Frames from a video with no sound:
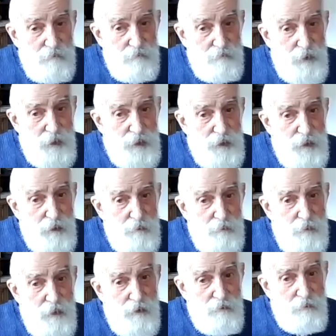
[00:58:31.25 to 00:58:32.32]
personal
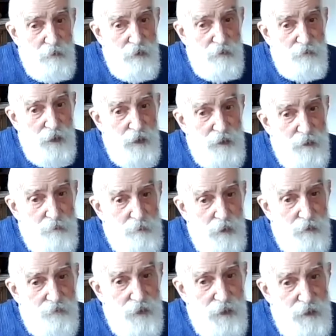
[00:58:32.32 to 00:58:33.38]
advantage,
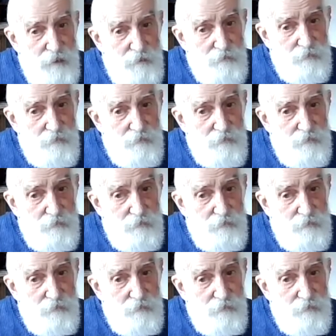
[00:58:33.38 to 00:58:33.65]
profit?